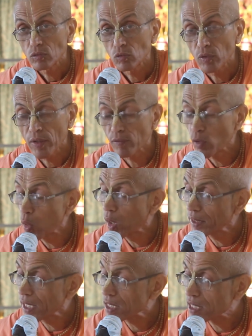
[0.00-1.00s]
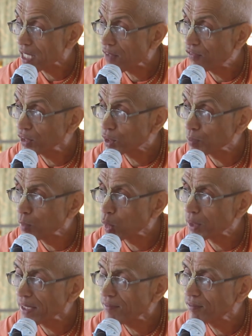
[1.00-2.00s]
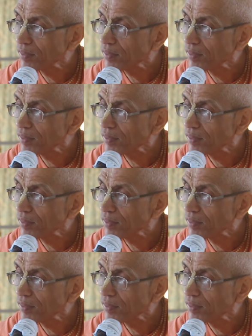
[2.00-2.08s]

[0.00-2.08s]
who have no other selfish motive.